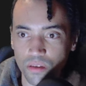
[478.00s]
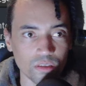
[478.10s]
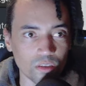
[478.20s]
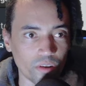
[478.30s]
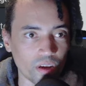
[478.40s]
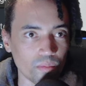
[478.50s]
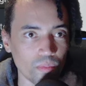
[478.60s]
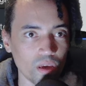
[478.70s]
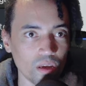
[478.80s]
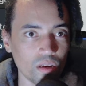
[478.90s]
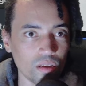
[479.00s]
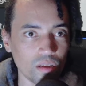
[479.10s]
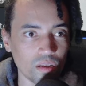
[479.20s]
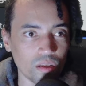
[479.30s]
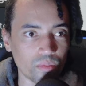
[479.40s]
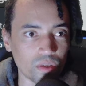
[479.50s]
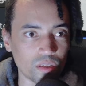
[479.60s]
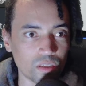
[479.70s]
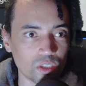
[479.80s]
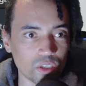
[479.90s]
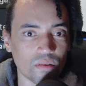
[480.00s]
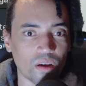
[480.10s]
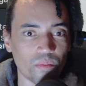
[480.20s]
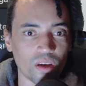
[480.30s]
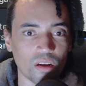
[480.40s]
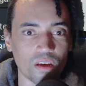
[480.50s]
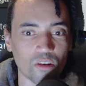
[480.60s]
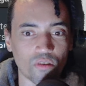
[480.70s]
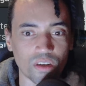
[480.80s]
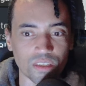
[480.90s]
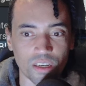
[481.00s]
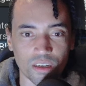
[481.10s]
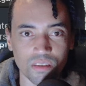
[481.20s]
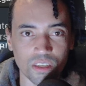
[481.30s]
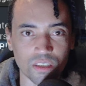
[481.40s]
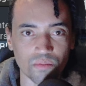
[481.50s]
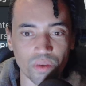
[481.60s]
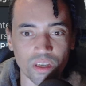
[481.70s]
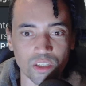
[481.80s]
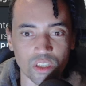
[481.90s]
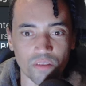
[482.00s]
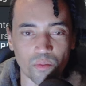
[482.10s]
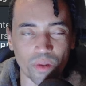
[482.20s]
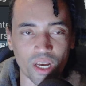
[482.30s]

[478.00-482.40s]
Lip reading: so I made an image. I made a crosshair, just a PNG of a black